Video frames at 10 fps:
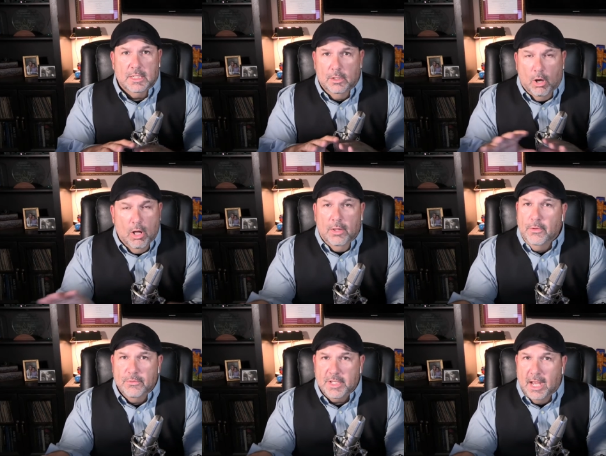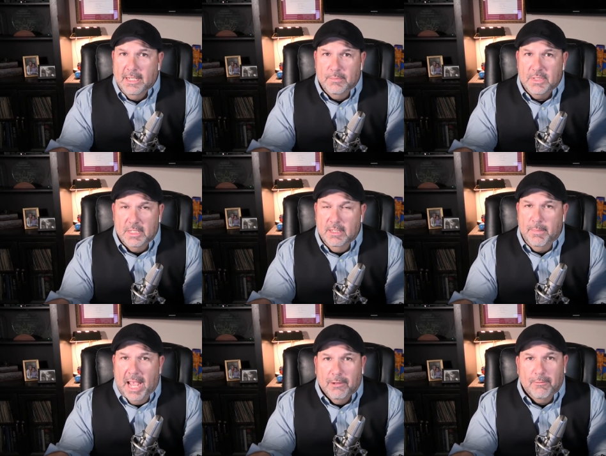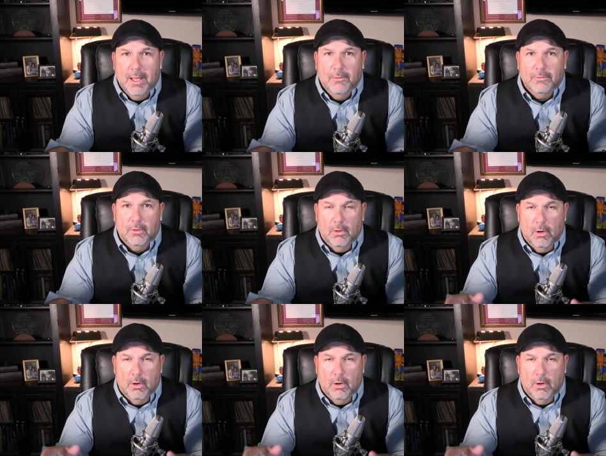and all those items in the background